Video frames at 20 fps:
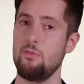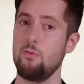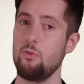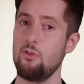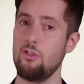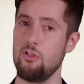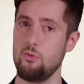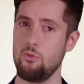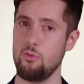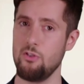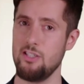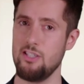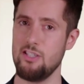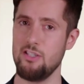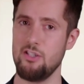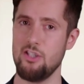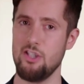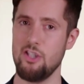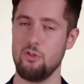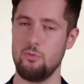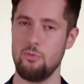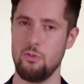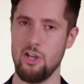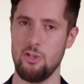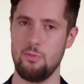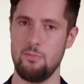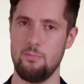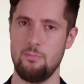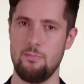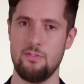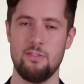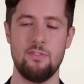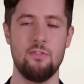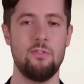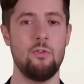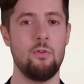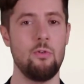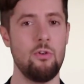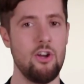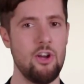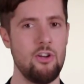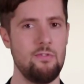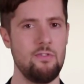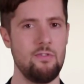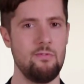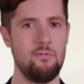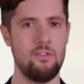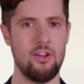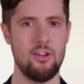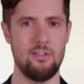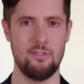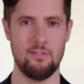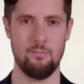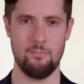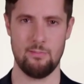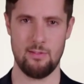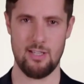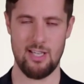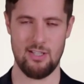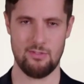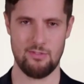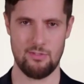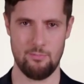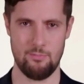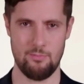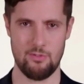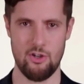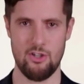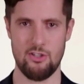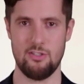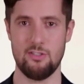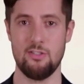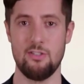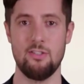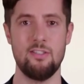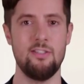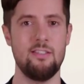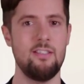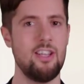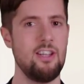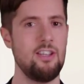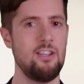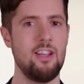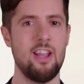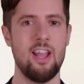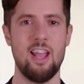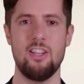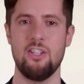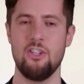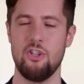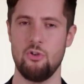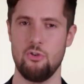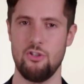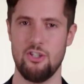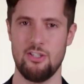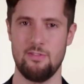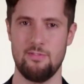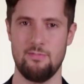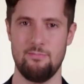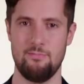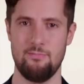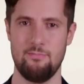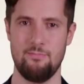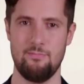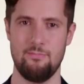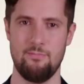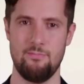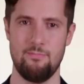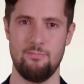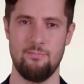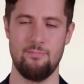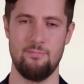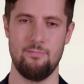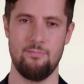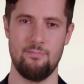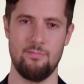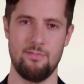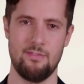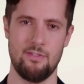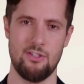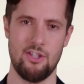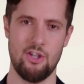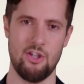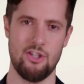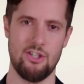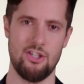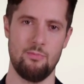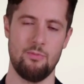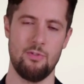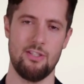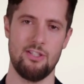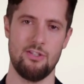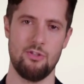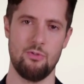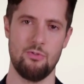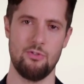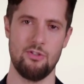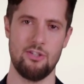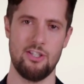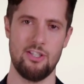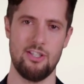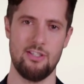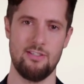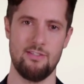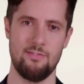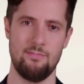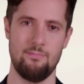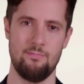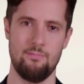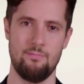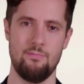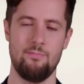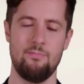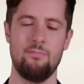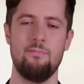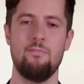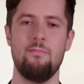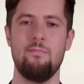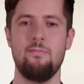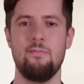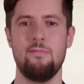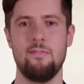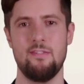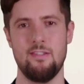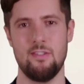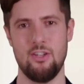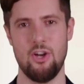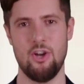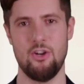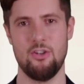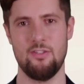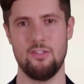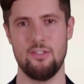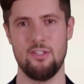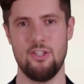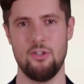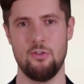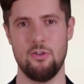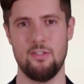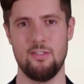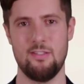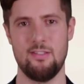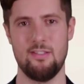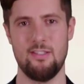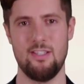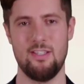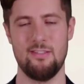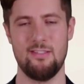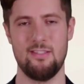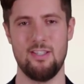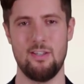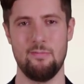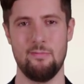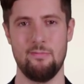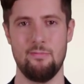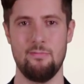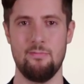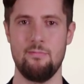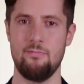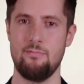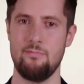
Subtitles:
When you really look at your problems, you'll often find that many of them fall into this second category. They aren't as big as you think. They aren't as serious as they seem.